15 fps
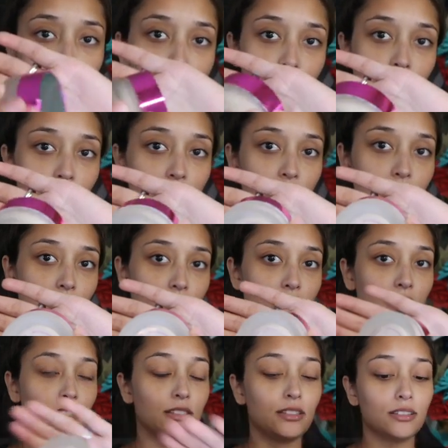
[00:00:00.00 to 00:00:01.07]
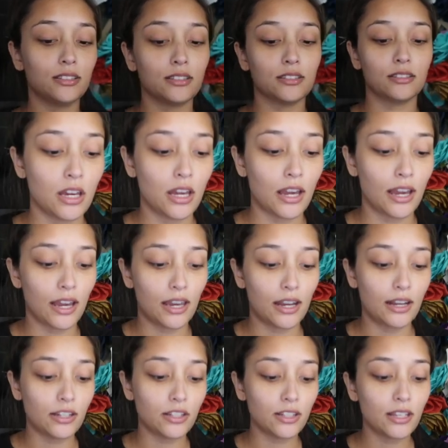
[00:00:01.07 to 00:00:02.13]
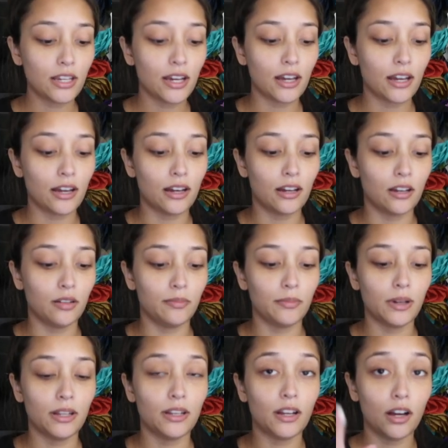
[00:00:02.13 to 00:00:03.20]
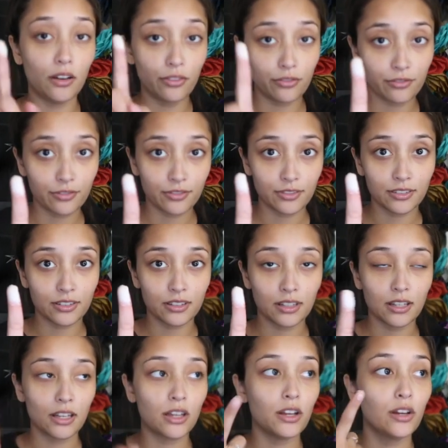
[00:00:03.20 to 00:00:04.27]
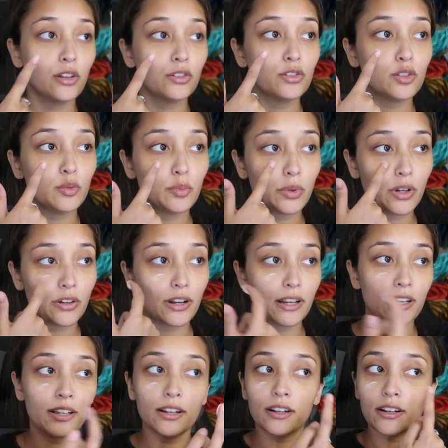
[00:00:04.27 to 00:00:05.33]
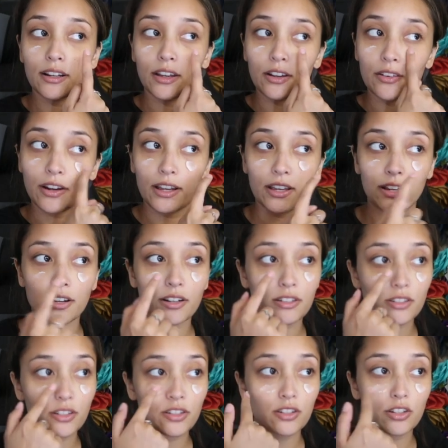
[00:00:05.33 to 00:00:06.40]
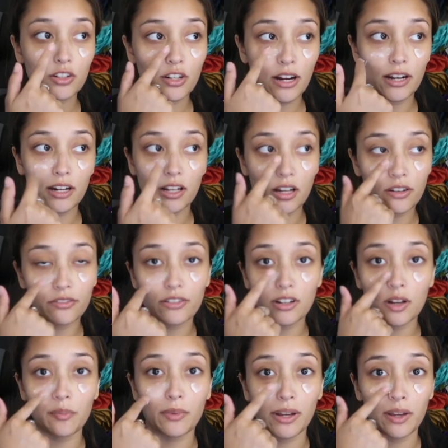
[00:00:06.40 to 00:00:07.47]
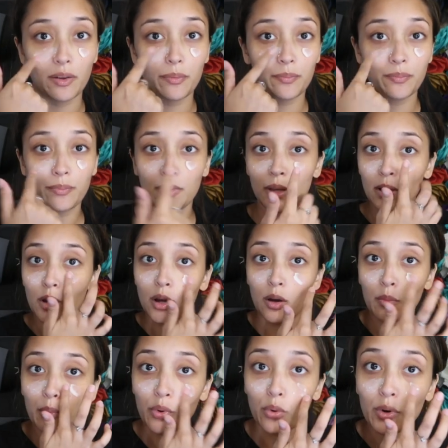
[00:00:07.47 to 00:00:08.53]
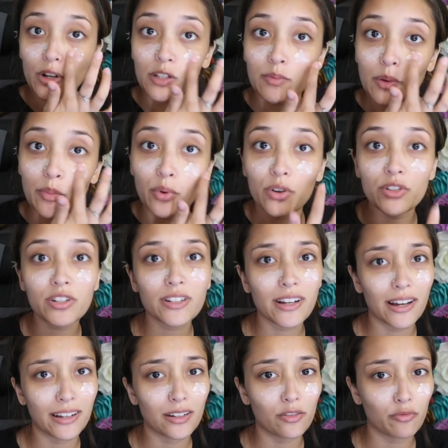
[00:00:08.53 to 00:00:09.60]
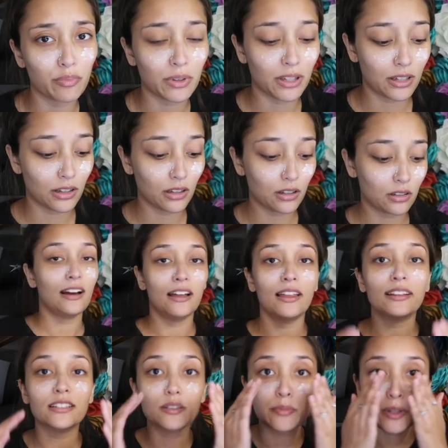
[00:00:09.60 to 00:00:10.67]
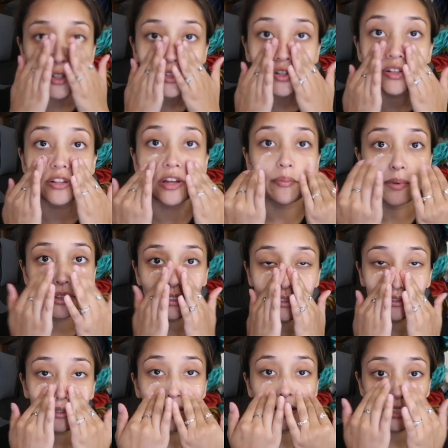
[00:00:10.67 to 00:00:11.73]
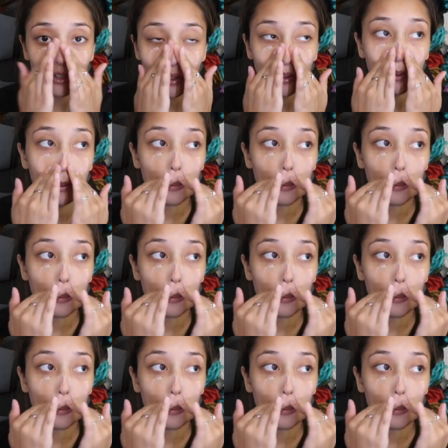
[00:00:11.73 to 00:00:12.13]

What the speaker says: It just looks like this, and I just get enough to put right here and right here just to try to cover up my pores. My pores are kind of big. I like to make sure that my skin